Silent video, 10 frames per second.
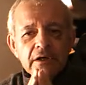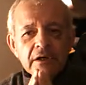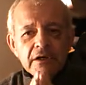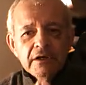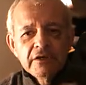
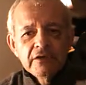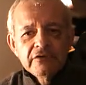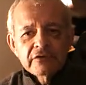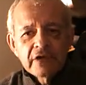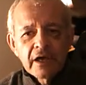
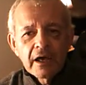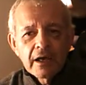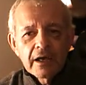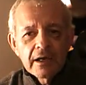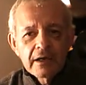is
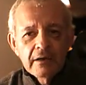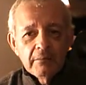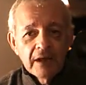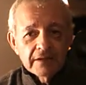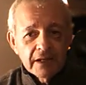a
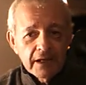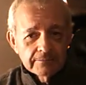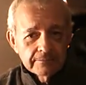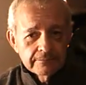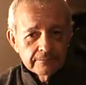mandala,
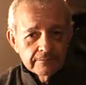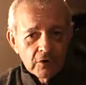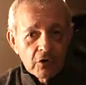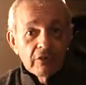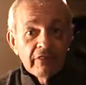
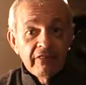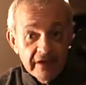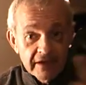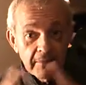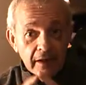or
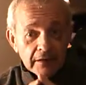the